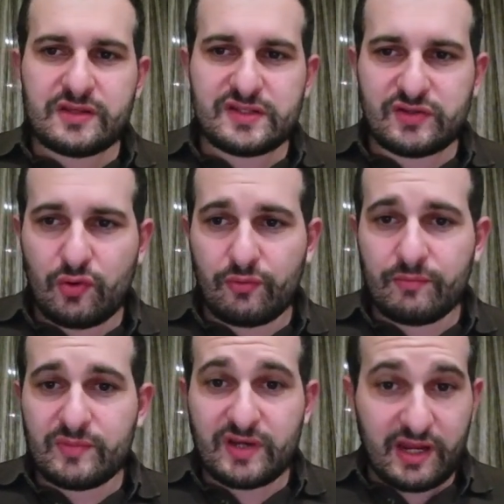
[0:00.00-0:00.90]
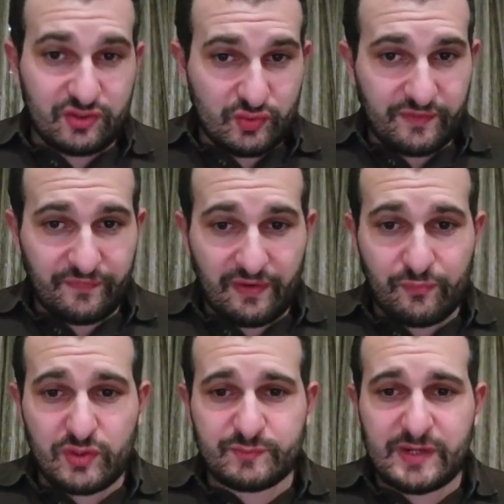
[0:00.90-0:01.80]
So knight to d5
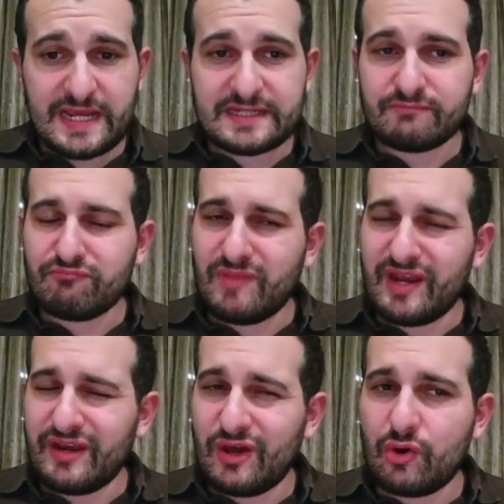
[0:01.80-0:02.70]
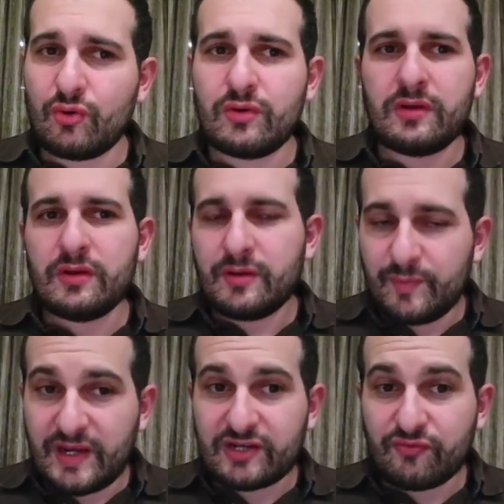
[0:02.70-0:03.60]
was played, and now
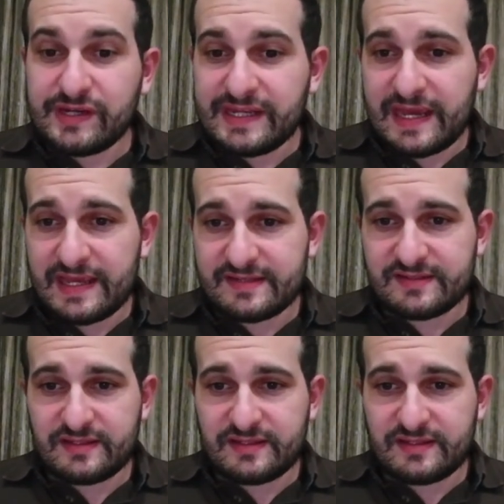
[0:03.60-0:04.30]
black really has